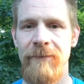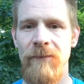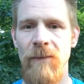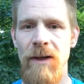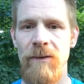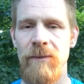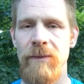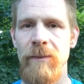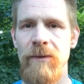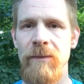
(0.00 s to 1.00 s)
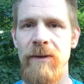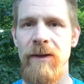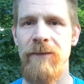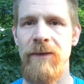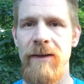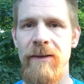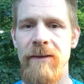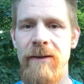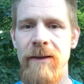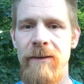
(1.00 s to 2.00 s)
Wow, people are building up fast.
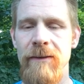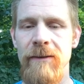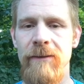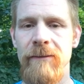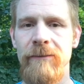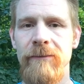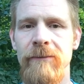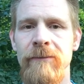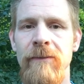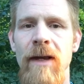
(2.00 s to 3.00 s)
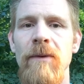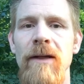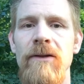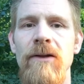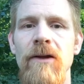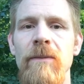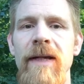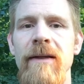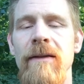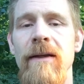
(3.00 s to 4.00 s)
That's nice. I'm glad you could all
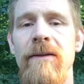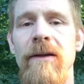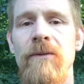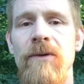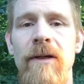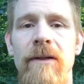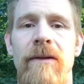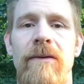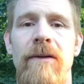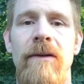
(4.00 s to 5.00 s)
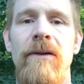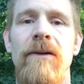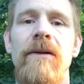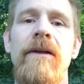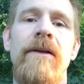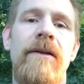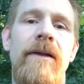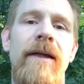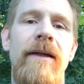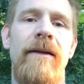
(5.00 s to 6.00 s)
make it. I'm trying to do it a little earlier
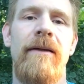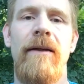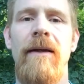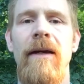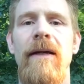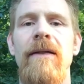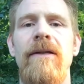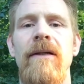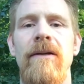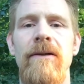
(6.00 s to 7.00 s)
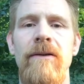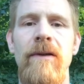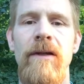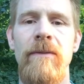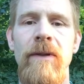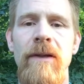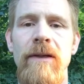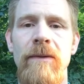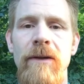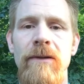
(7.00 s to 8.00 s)
today. It's kind of hard to do that on
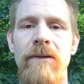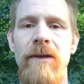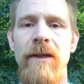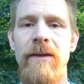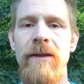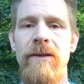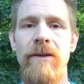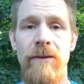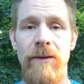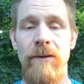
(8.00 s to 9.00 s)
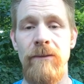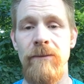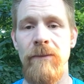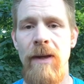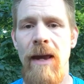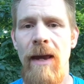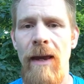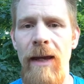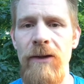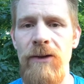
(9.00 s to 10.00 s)
Mondays, but on Tuesday it's easier. So,
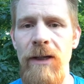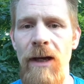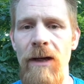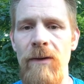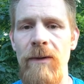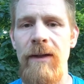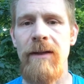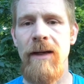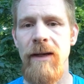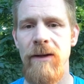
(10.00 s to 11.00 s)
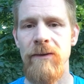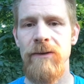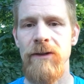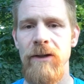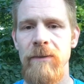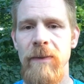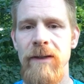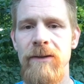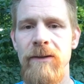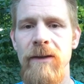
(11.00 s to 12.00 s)
HC Aqua in the house. Sean
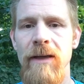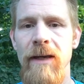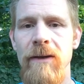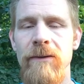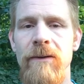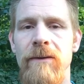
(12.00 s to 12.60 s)
Meister in the house.